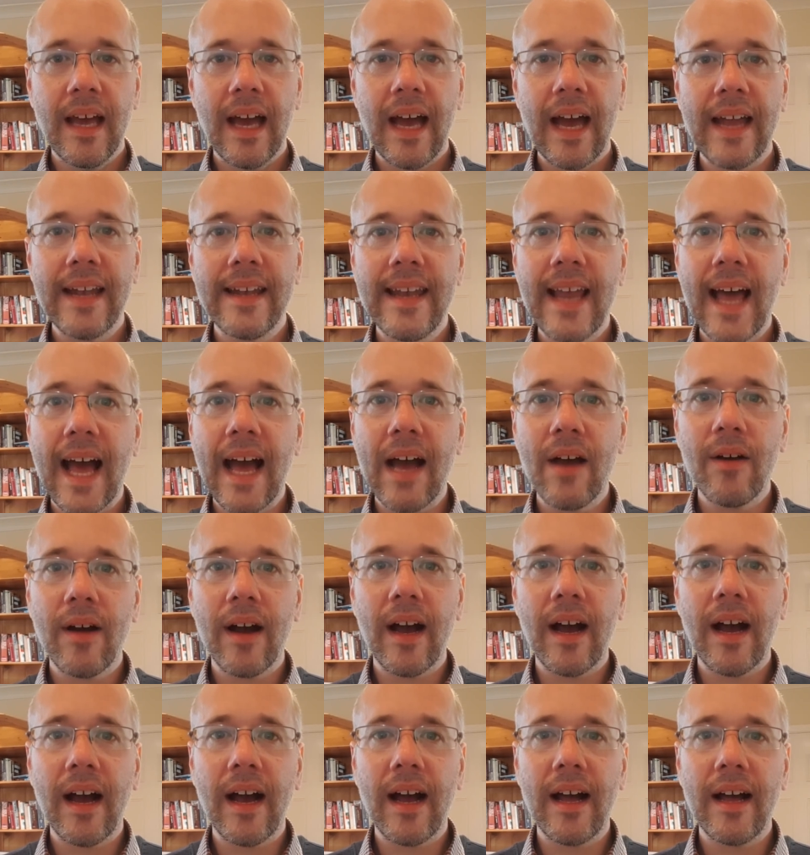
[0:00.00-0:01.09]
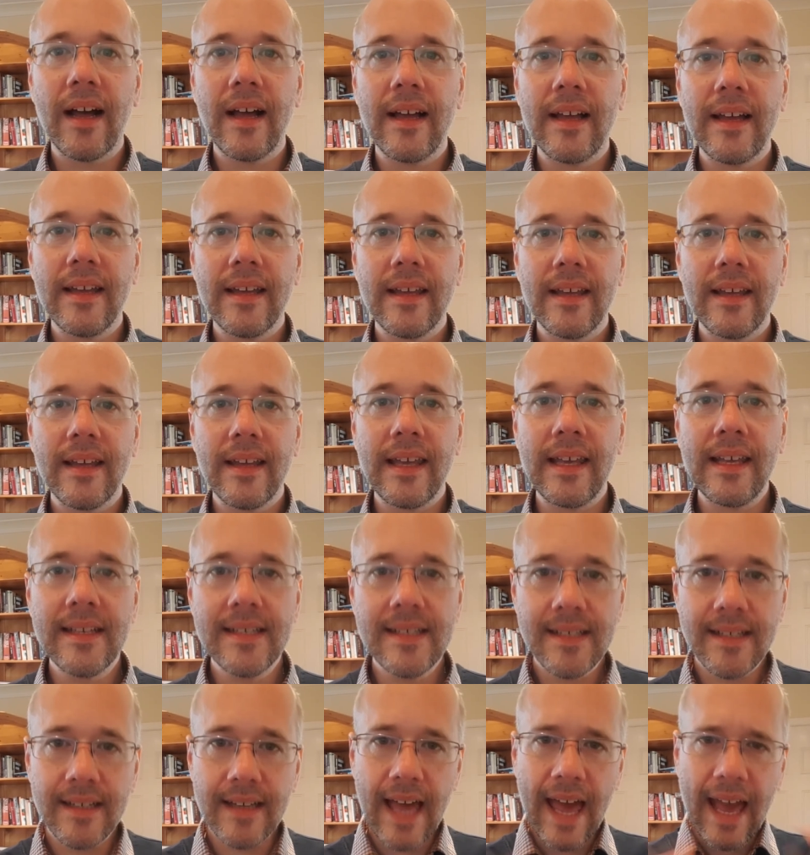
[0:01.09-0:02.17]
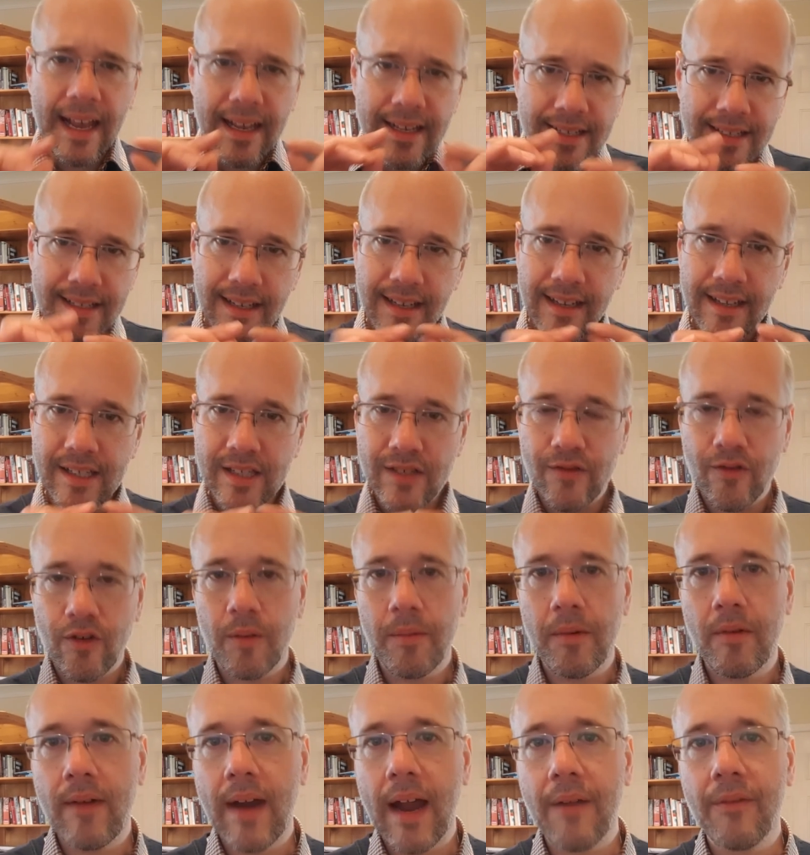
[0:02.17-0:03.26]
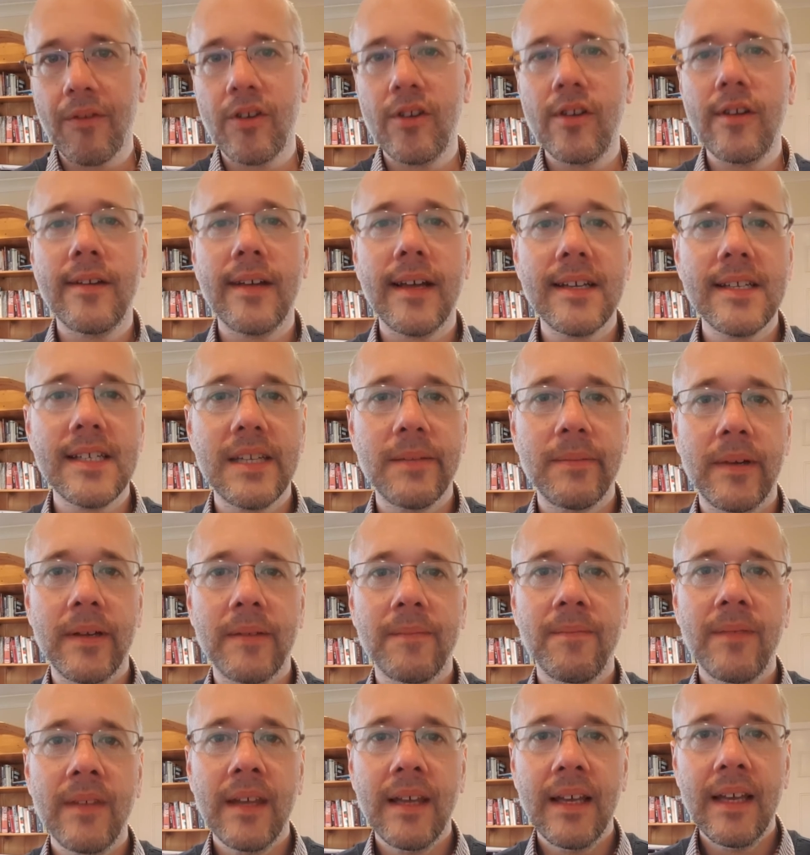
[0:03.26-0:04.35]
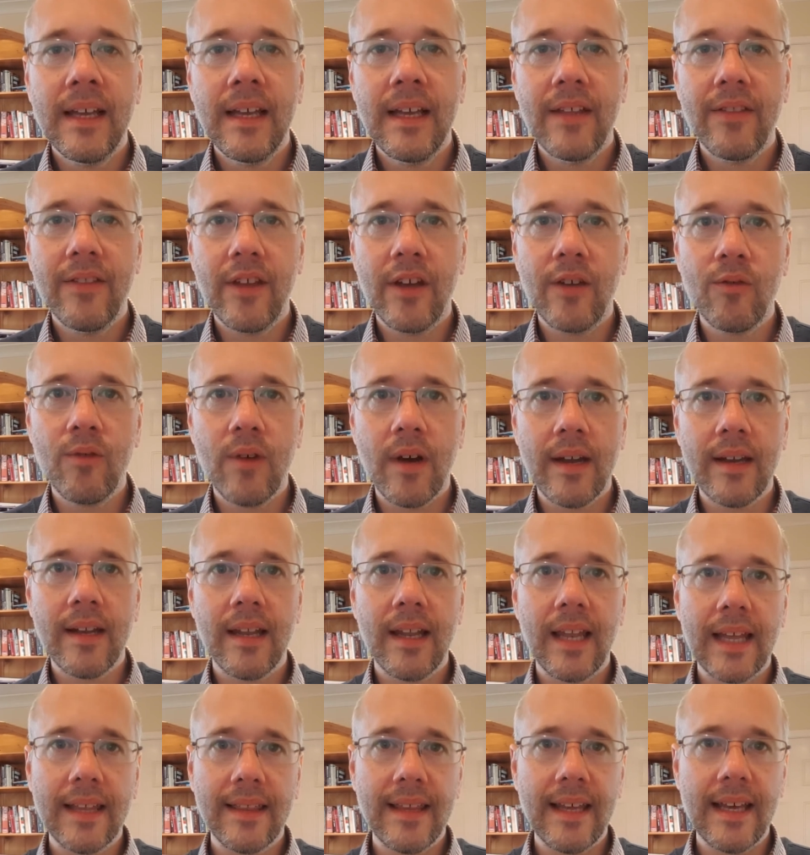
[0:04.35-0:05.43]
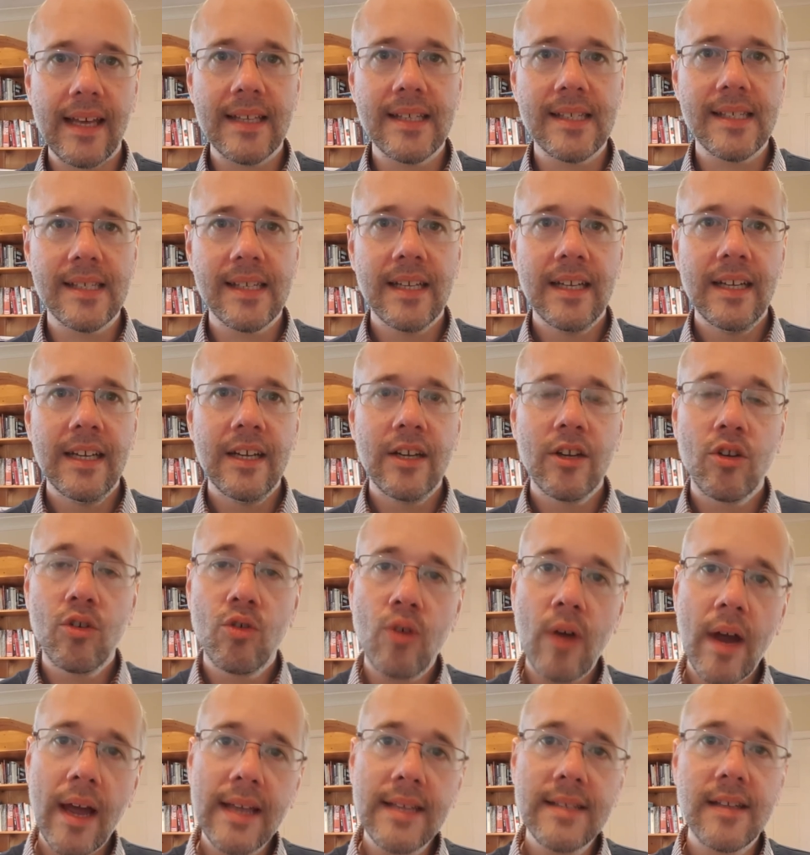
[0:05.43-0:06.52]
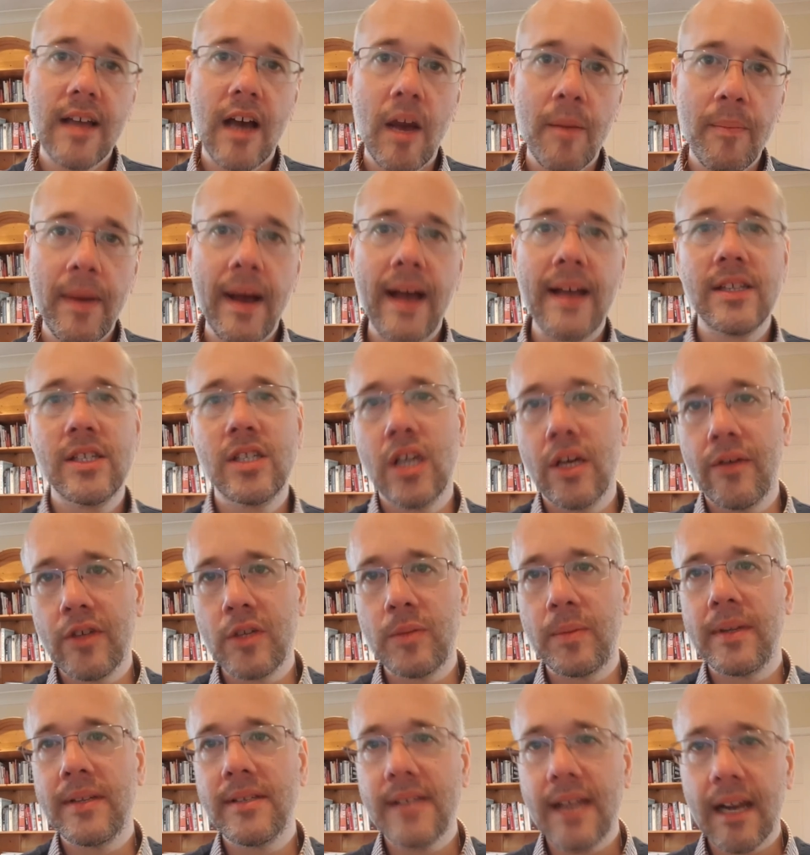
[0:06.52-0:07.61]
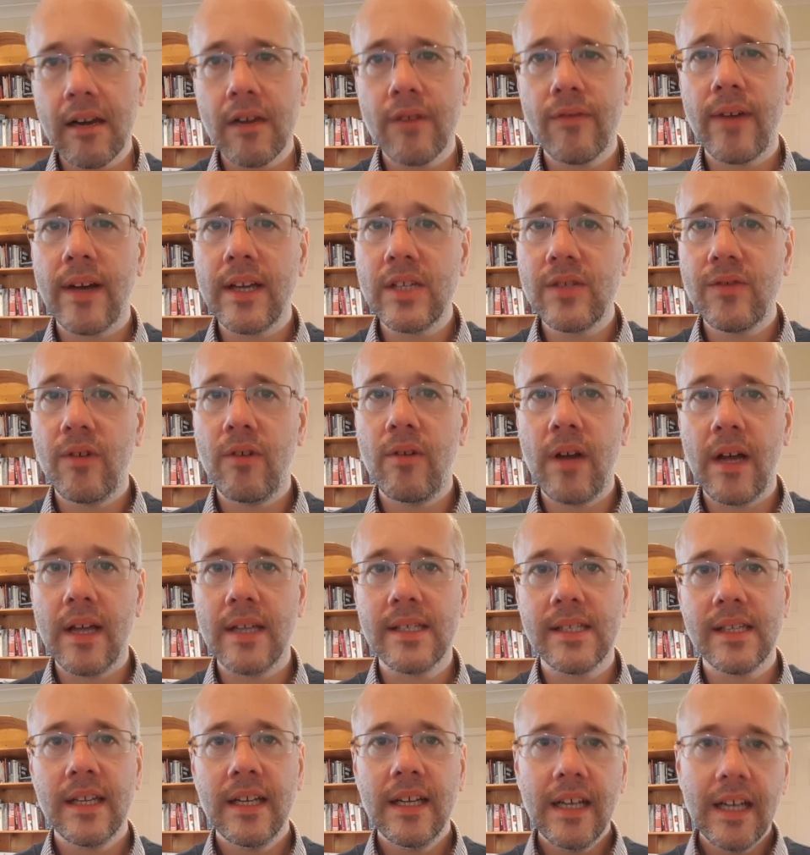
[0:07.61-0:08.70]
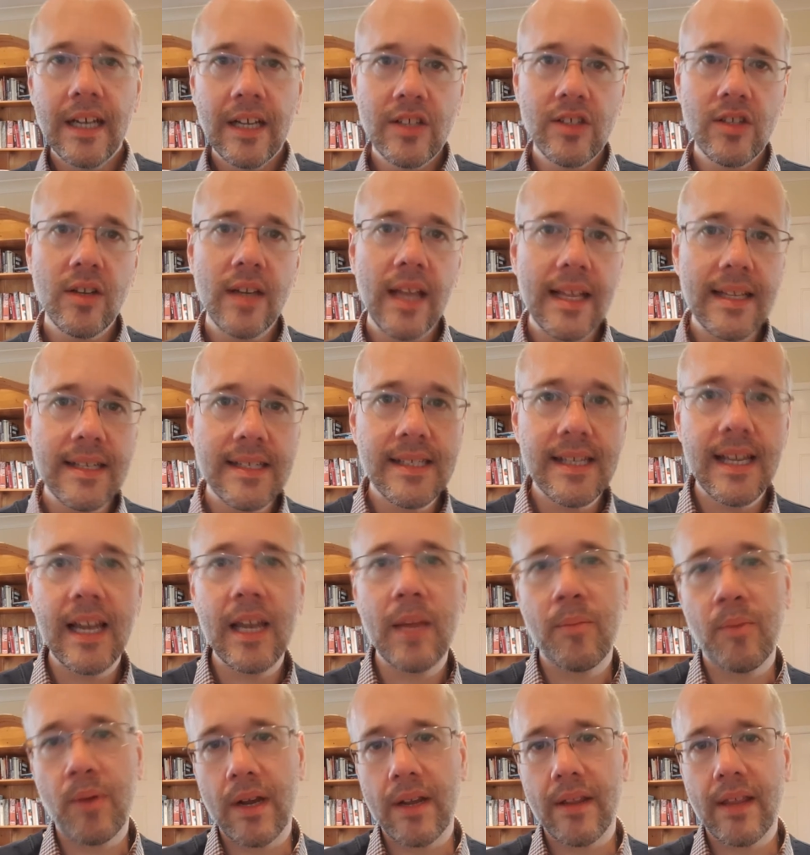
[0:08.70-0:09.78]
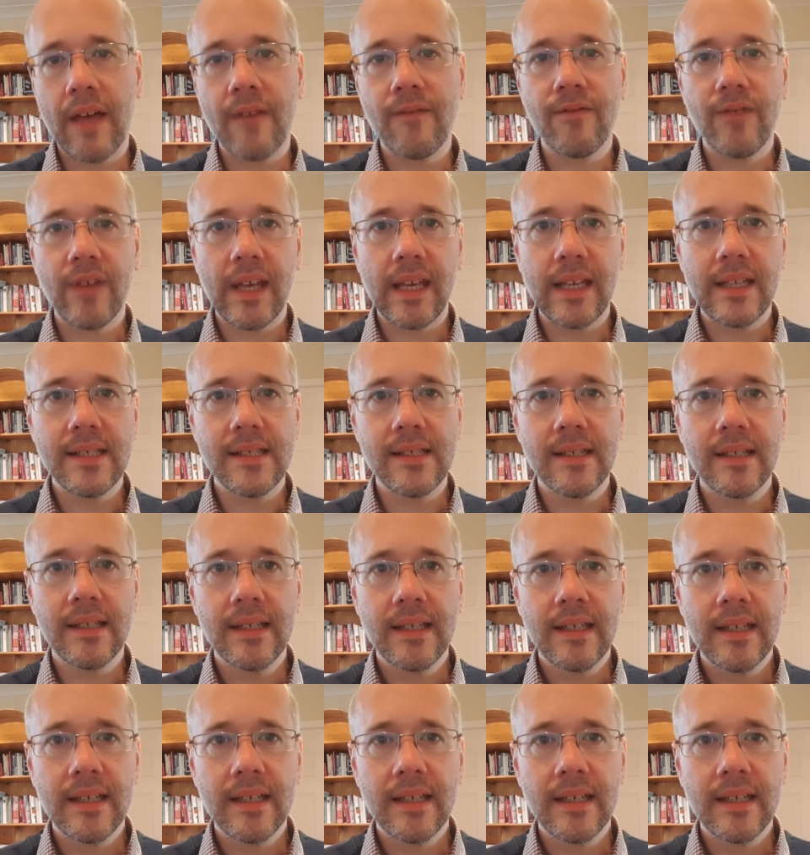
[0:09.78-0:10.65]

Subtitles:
And now, Easter excerpts from around the New Testament that run like this. Christ, our Passover, has been sacrificed for us. So let's celebrate that feast.